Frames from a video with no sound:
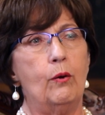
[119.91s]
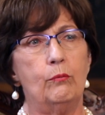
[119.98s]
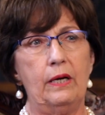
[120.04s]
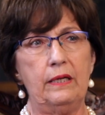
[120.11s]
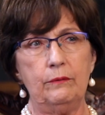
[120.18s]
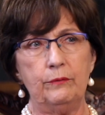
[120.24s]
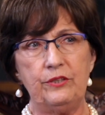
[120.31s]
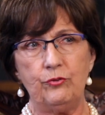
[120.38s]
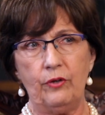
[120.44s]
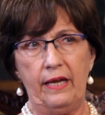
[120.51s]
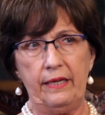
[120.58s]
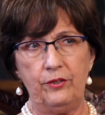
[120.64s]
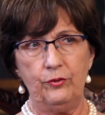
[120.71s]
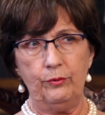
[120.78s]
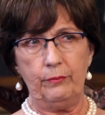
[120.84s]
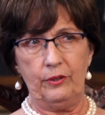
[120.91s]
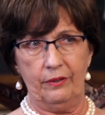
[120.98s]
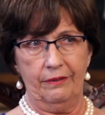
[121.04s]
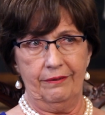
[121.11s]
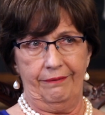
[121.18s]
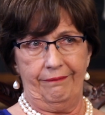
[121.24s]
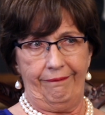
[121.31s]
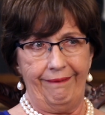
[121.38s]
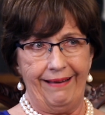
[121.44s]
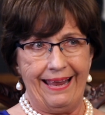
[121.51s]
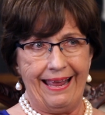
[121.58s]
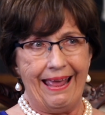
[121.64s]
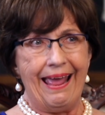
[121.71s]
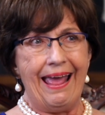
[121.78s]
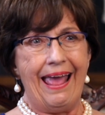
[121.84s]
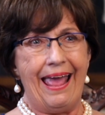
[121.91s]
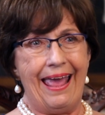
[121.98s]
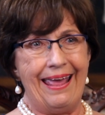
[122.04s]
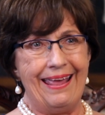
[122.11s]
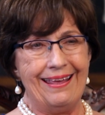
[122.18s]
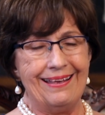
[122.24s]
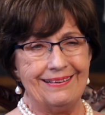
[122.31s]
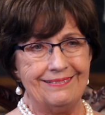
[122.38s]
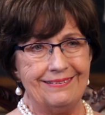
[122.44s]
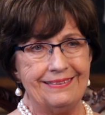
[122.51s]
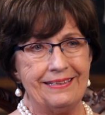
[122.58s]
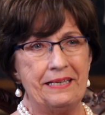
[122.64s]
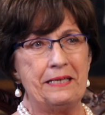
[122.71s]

"Why don't we try humor?" And